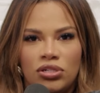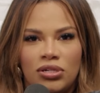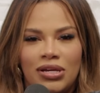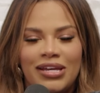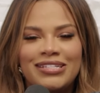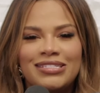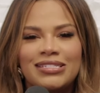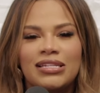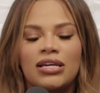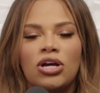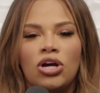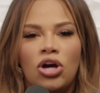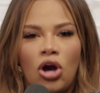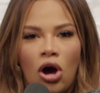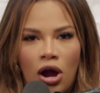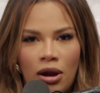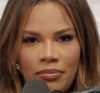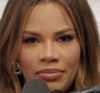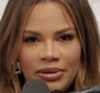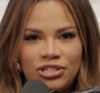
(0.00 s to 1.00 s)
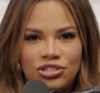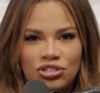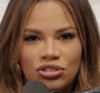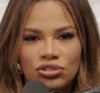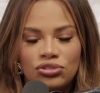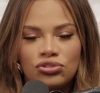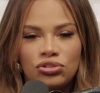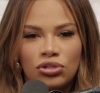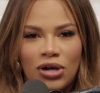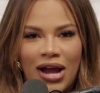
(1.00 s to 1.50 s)
It's garbage,
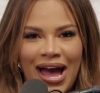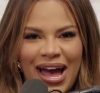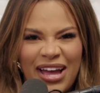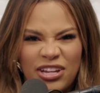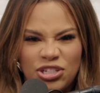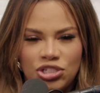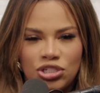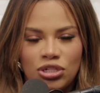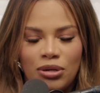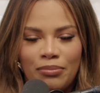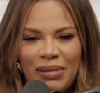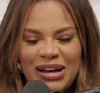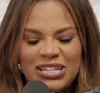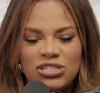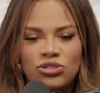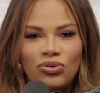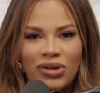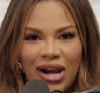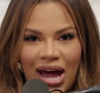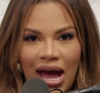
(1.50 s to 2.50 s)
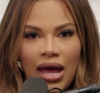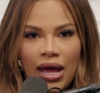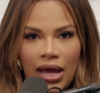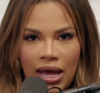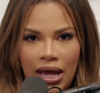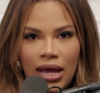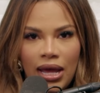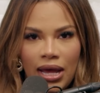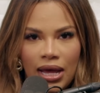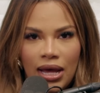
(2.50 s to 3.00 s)
trash, basura.
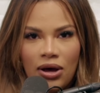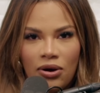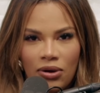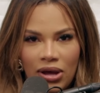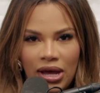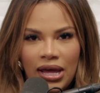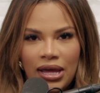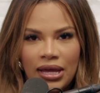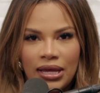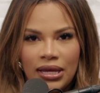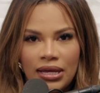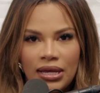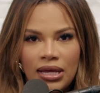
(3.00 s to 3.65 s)
Okay?